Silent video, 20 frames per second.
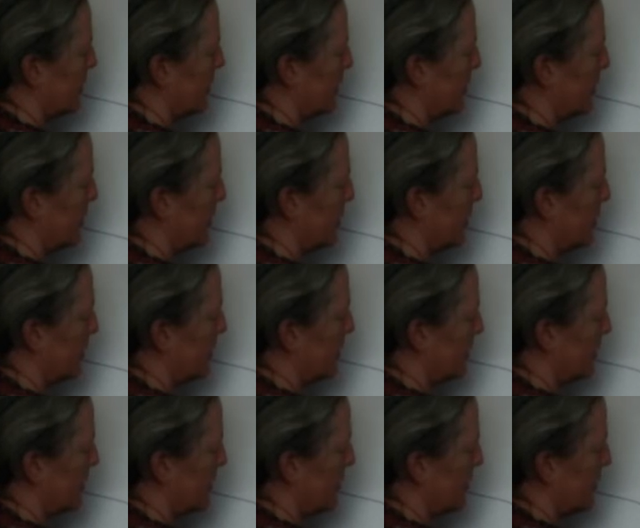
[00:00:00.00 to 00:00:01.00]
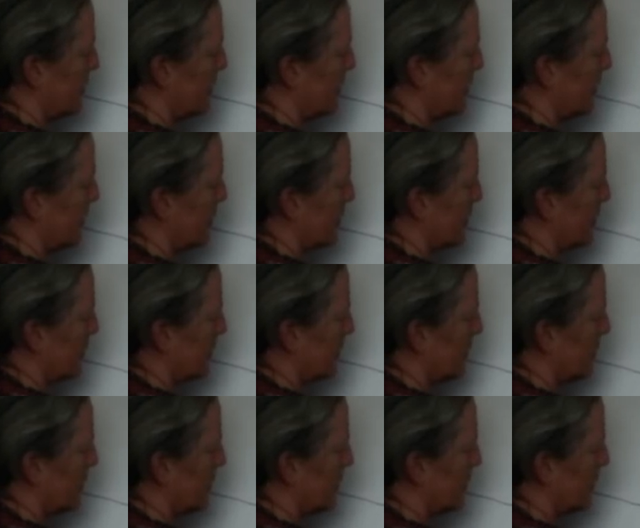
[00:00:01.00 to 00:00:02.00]

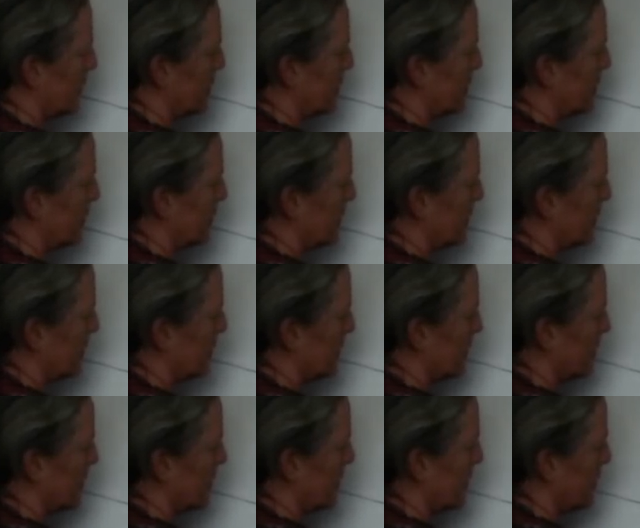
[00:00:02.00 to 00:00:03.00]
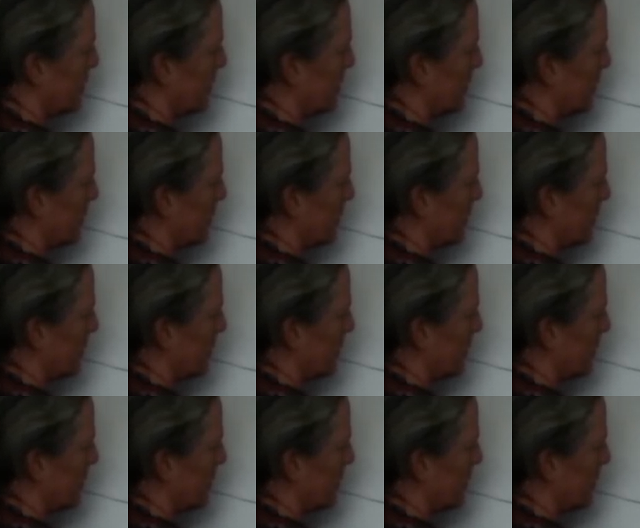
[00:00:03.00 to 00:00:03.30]
Nobody speaks.